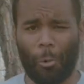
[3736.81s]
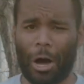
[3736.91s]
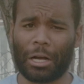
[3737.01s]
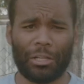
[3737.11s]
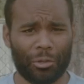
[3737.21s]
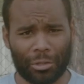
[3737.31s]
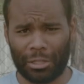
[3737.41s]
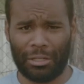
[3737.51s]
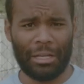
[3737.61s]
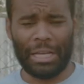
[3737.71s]
walk you're
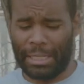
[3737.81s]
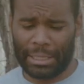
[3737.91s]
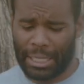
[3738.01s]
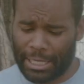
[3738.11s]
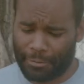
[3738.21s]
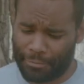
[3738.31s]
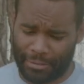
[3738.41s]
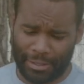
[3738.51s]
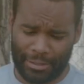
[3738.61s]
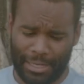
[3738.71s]
in in life.
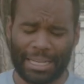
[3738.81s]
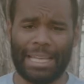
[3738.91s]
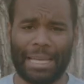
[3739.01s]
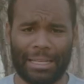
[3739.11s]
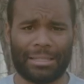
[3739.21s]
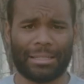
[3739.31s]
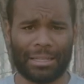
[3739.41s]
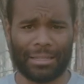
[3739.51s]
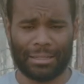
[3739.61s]
I get it.